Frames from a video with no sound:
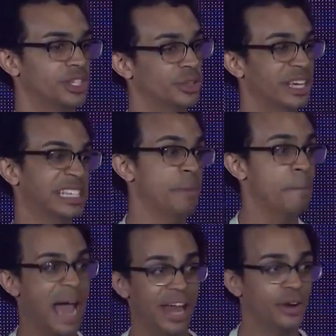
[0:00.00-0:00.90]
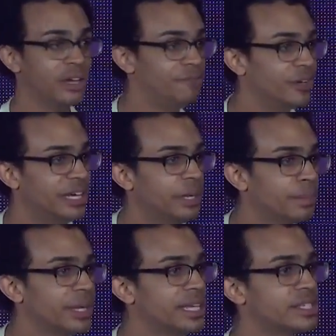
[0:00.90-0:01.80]
So does it matter if you're in a
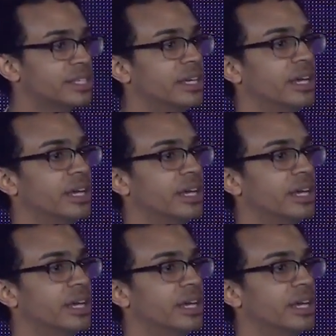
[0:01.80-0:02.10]
place?